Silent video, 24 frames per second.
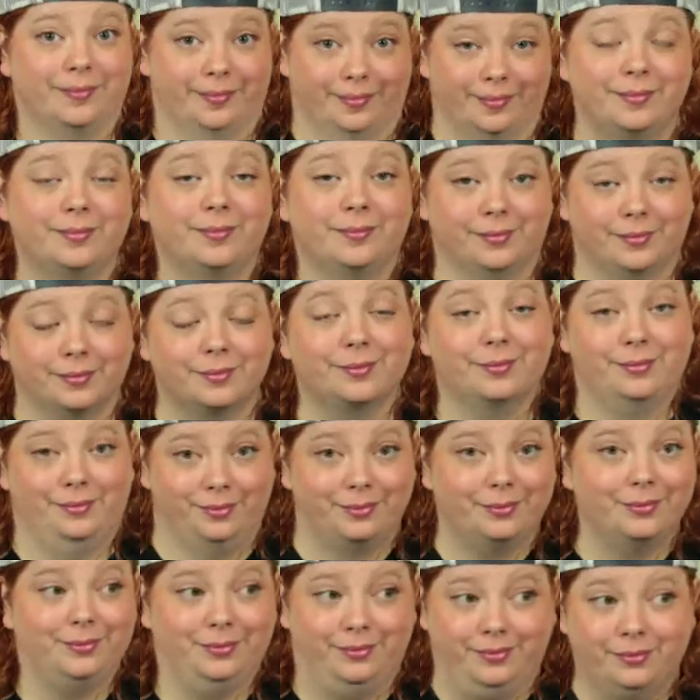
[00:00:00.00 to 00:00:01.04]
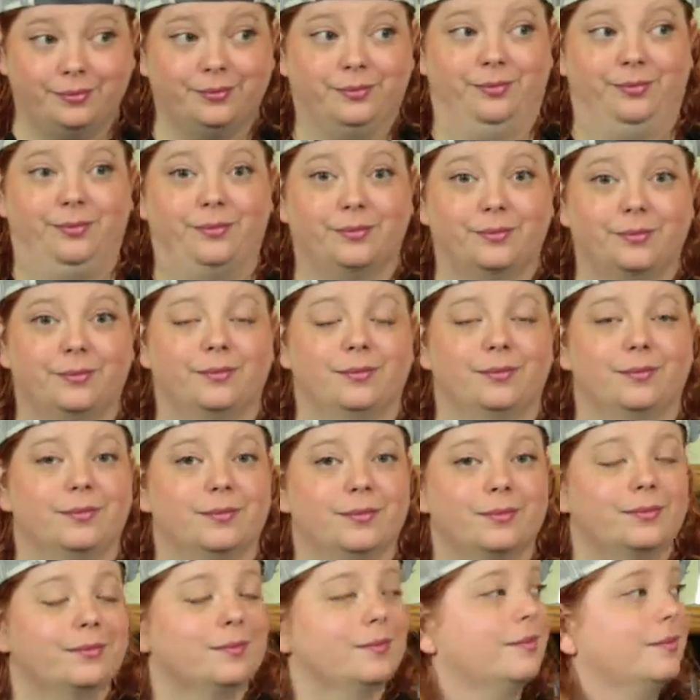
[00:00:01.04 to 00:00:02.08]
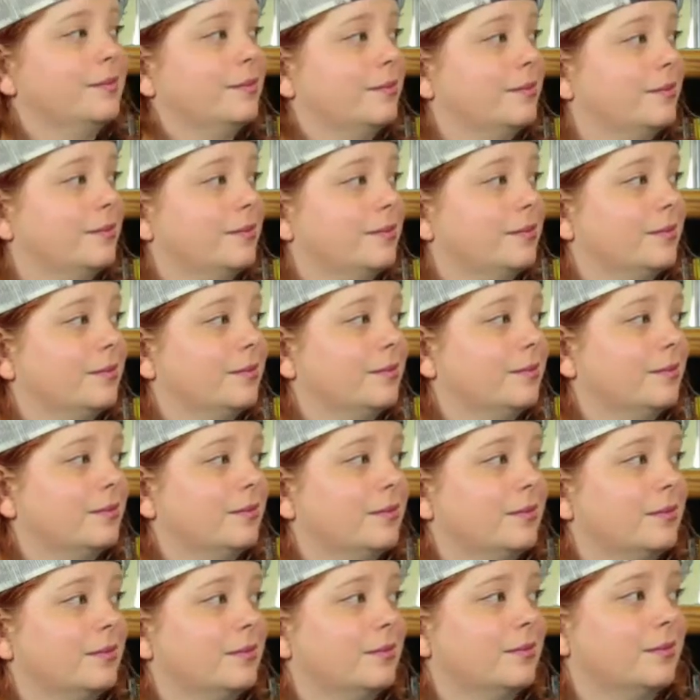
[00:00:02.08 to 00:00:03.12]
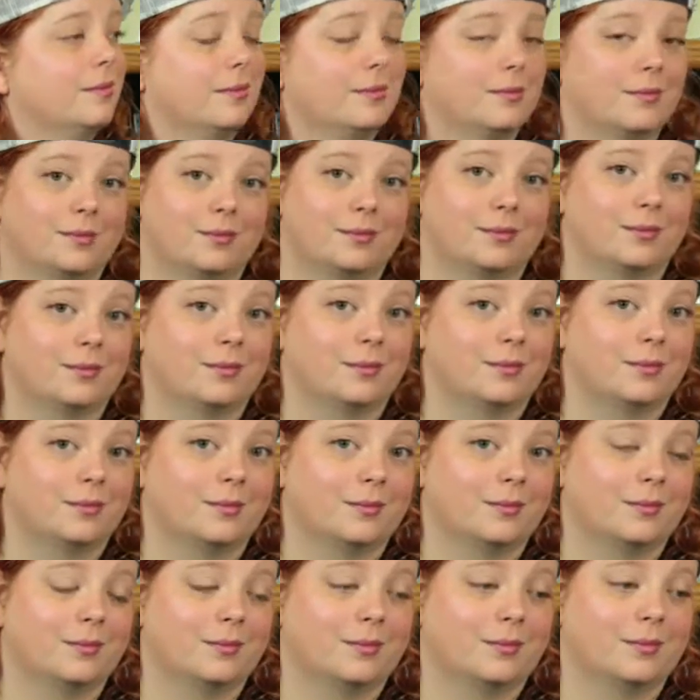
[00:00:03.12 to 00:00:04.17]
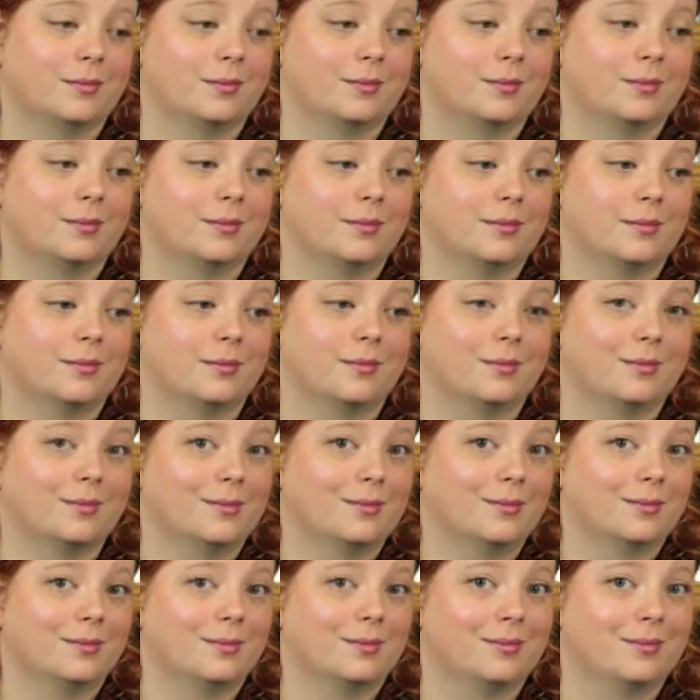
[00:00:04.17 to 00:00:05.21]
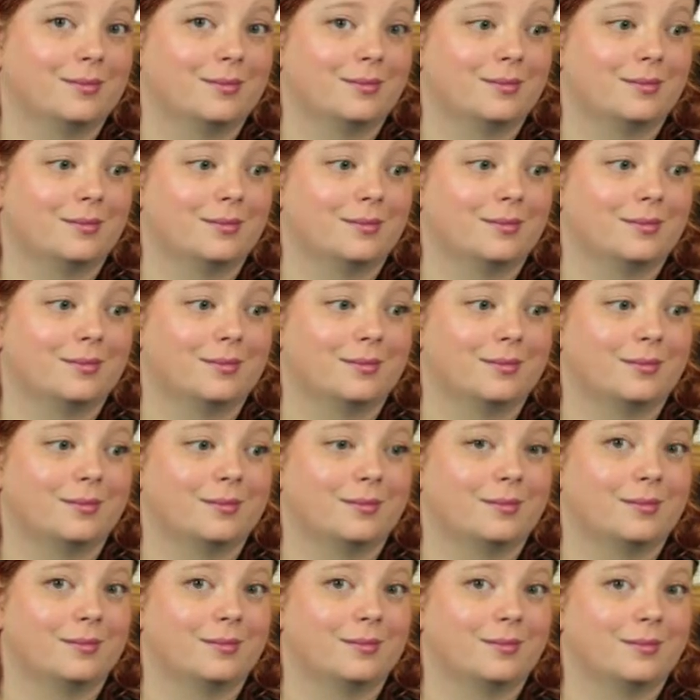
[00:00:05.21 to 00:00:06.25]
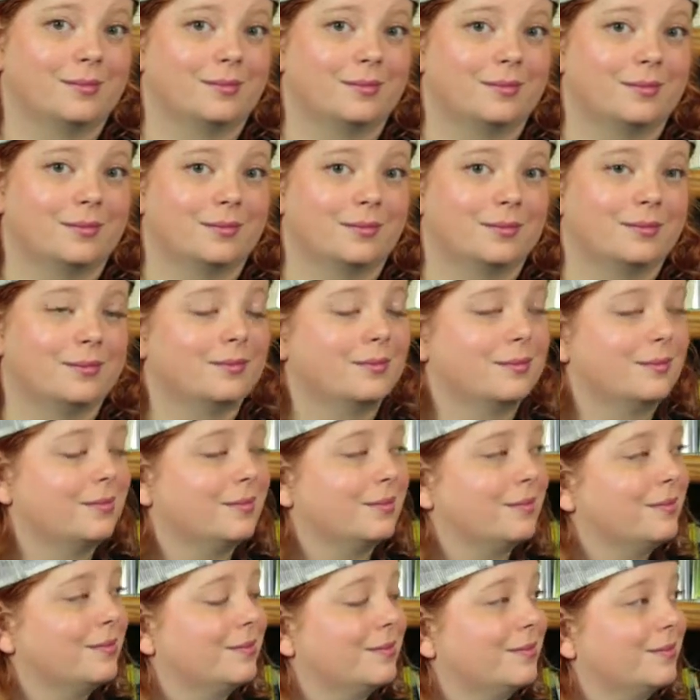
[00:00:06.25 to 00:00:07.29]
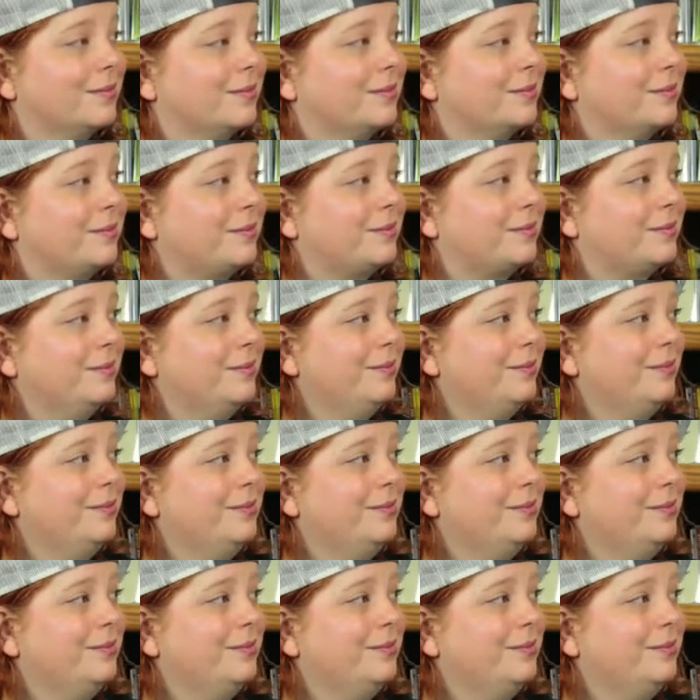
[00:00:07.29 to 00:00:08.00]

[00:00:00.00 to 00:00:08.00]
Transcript: [no speech]